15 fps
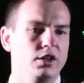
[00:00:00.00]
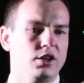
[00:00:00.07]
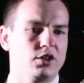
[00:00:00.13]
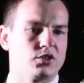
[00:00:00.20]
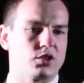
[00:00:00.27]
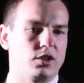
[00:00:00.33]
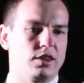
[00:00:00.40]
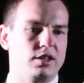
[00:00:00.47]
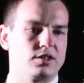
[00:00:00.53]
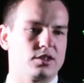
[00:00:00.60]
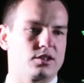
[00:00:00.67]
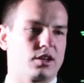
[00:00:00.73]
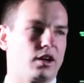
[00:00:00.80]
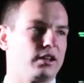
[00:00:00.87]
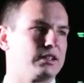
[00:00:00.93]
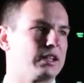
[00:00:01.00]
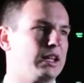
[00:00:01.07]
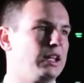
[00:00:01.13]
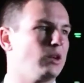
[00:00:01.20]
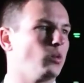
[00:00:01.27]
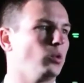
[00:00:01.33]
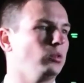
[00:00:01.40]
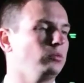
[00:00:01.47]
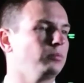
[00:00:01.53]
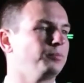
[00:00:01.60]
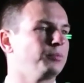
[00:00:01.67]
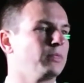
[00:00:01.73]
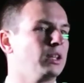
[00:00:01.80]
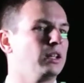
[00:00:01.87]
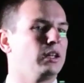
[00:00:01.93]
So this is going to equal,
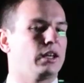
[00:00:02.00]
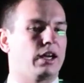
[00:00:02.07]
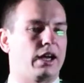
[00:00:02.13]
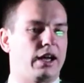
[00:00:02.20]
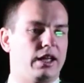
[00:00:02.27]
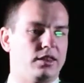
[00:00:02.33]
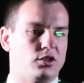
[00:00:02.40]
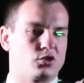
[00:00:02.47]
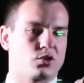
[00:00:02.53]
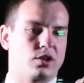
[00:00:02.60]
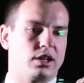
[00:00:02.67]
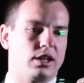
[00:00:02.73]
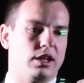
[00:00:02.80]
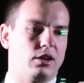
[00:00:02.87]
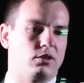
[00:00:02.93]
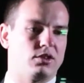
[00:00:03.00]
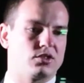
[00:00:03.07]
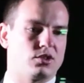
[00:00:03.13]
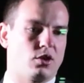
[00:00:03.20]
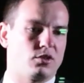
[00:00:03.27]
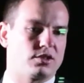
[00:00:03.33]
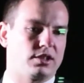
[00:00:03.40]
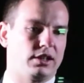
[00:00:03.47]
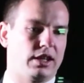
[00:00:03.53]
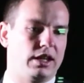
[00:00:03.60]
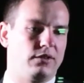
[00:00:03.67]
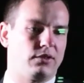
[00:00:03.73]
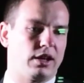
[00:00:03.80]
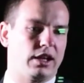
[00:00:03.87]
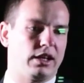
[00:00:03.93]
and the trick here is not to
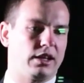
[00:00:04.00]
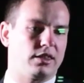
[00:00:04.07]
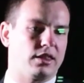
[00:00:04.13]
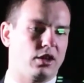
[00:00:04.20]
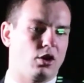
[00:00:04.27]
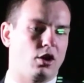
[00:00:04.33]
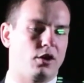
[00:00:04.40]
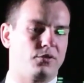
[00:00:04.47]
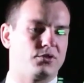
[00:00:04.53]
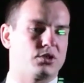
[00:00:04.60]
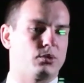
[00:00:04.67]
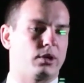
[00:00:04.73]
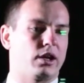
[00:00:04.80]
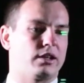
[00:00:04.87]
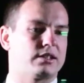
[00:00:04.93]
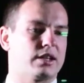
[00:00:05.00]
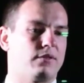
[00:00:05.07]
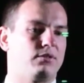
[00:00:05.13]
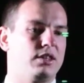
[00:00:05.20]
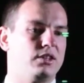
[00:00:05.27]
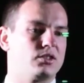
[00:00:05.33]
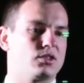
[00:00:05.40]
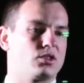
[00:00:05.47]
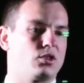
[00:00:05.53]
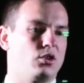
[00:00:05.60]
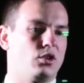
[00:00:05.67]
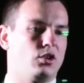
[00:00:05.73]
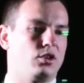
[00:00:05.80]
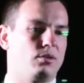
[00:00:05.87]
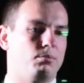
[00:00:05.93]
leave anything off. So we're going to have this
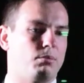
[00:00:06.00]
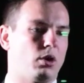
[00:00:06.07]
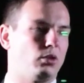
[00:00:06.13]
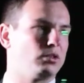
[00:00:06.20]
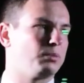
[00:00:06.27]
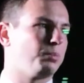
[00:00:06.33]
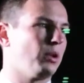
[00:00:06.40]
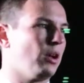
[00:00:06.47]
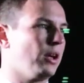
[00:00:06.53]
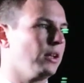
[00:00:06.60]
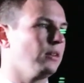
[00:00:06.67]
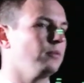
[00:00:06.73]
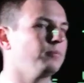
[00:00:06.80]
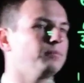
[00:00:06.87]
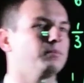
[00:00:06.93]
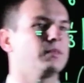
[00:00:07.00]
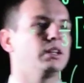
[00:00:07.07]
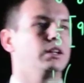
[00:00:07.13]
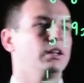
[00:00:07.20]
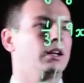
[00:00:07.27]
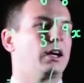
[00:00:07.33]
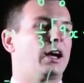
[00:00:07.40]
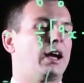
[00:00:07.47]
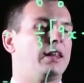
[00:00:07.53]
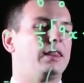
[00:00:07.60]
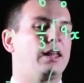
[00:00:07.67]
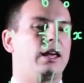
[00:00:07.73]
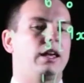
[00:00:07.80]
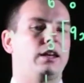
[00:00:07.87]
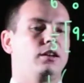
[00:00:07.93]
third multiplying, and
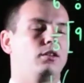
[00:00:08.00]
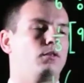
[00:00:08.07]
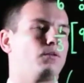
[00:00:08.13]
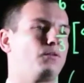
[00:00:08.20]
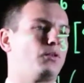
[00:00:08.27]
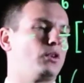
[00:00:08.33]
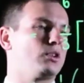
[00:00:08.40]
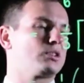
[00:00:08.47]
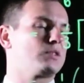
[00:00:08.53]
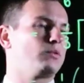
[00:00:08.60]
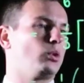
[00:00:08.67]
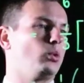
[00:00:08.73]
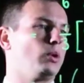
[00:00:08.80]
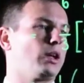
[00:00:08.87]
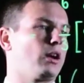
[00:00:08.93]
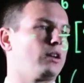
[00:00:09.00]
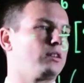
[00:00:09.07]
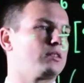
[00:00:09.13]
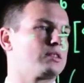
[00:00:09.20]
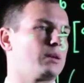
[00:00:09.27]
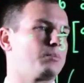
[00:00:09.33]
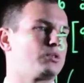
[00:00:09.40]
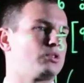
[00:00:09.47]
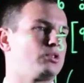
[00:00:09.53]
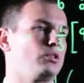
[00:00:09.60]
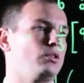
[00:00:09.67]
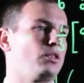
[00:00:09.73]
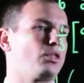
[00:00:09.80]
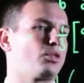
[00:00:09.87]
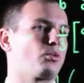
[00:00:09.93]
then first of all we're going to
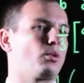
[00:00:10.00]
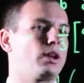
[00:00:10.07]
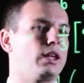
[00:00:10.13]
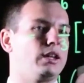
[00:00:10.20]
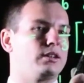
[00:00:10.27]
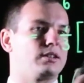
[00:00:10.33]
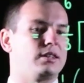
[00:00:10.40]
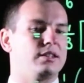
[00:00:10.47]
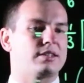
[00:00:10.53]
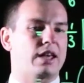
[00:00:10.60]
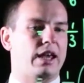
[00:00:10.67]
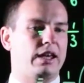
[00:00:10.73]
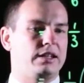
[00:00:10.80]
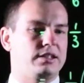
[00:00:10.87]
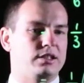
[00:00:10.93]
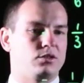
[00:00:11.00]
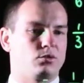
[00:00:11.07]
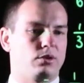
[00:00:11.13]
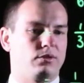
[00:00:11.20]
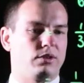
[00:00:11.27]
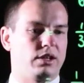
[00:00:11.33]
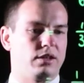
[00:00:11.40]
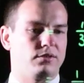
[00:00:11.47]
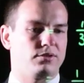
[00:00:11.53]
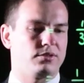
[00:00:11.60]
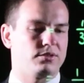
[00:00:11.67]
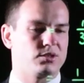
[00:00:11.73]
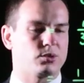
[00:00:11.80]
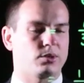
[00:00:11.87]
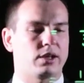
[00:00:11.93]
substitute 3 into this antiderivative.
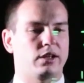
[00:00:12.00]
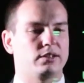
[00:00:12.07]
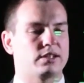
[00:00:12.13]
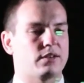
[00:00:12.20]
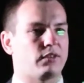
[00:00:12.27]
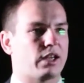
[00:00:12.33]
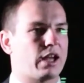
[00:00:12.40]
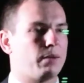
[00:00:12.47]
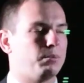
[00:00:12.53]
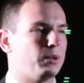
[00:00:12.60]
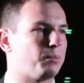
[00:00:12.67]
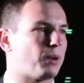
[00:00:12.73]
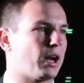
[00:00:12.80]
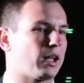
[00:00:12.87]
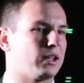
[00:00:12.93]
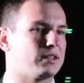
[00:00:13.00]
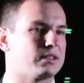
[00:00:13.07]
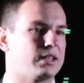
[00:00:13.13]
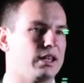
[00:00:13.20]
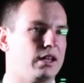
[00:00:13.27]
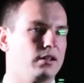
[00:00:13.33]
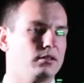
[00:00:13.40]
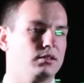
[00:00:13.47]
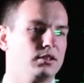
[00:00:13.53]
So we're going to have a couple of brackets here.